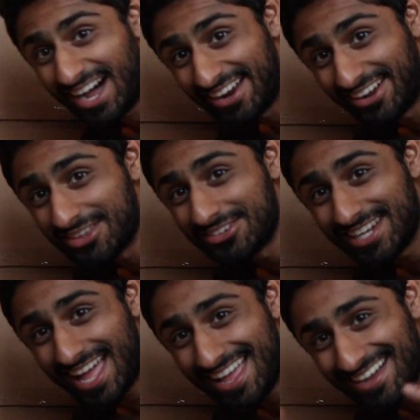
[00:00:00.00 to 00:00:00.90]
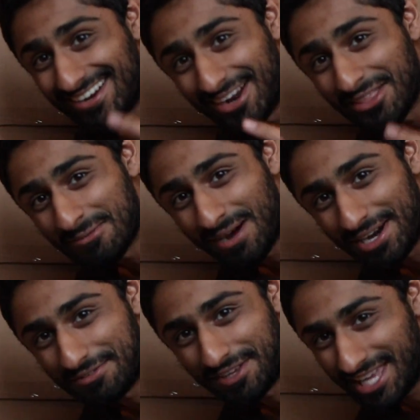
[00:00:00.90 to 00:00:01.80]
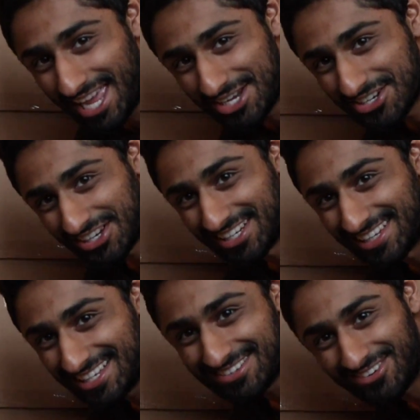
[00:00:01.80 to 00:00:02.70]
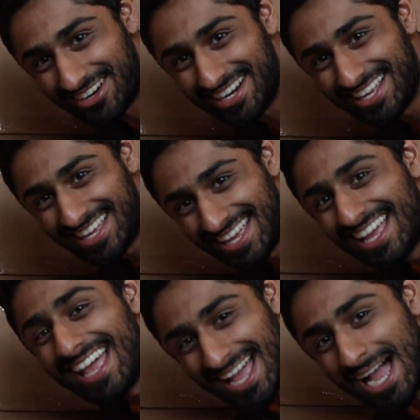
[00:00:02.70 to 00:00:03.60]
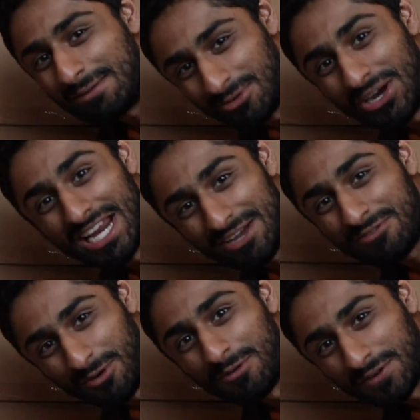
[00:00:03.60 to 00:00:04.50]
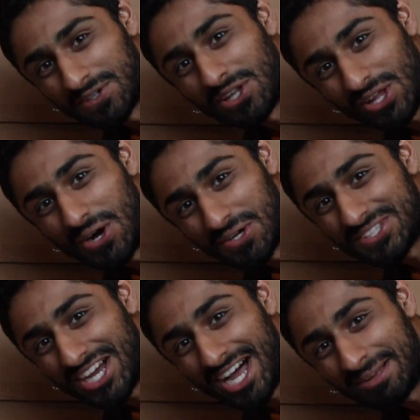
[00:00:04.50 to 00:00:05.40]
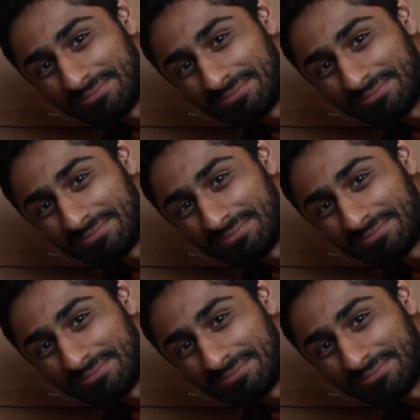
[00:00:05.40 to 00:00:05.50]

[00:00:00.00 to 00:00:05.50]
Another day, another modification. This one I've been waiting for a long time.